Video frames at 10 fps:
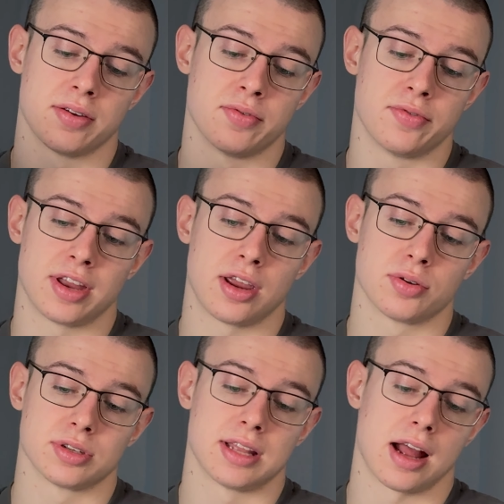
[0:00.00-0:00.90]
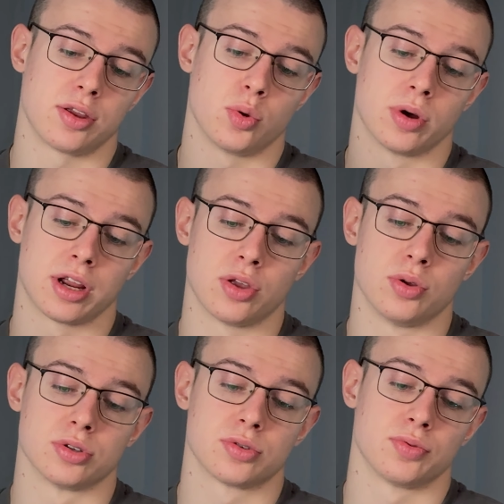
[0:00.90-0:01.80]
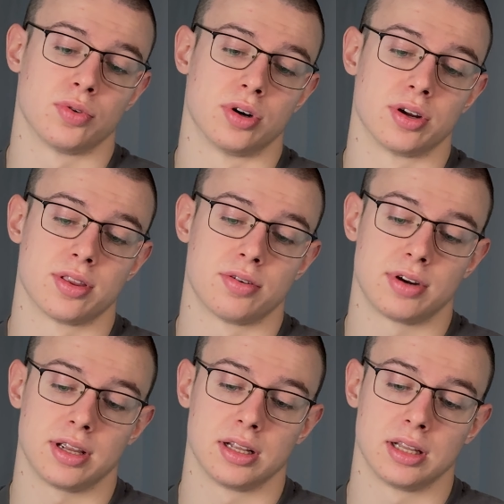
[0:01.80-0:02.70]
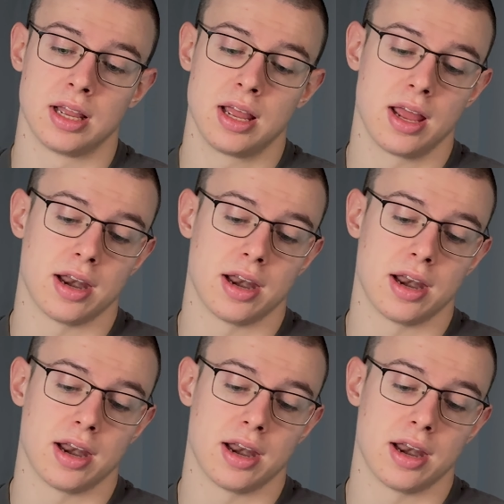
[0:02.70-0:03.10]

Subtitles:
videos that you want to use for the reel.